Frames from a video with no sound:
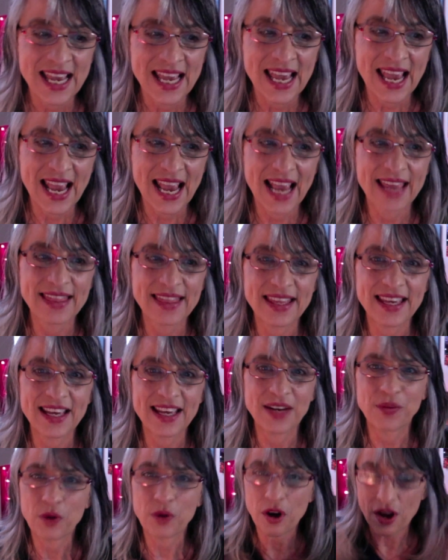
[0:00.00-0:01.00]
And
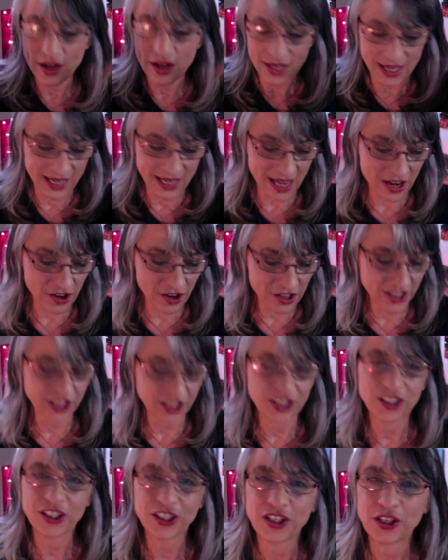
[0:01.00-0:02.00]
then we're all got our
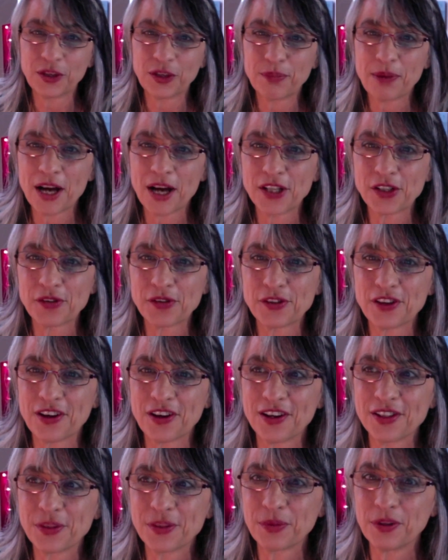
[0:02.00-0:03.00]
little, ponchos
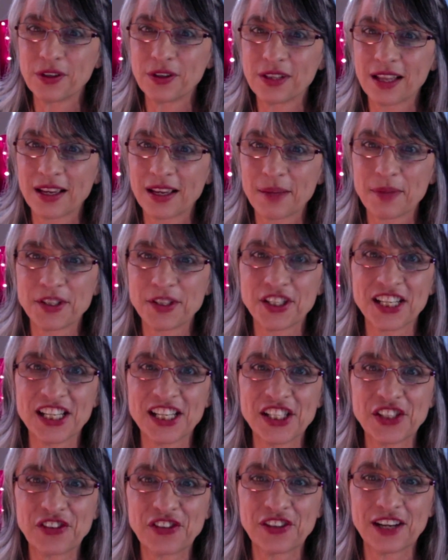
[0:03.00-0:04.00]
on, so we look like a bunch of
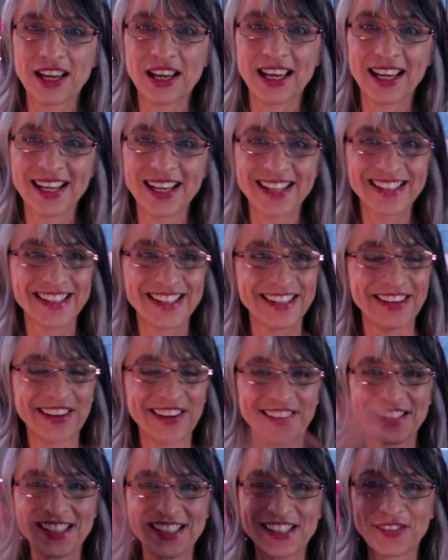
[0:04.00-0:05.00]
Easter eggs, all
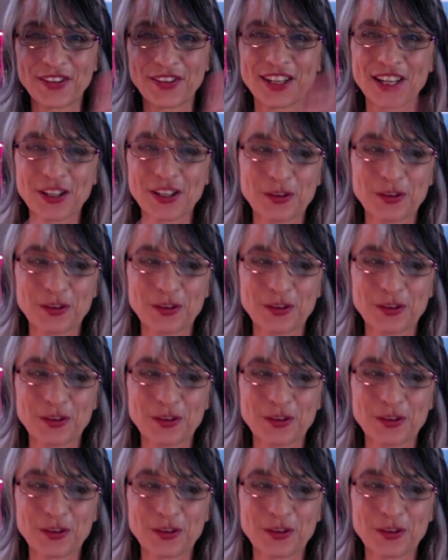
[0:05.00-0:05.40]
these different colored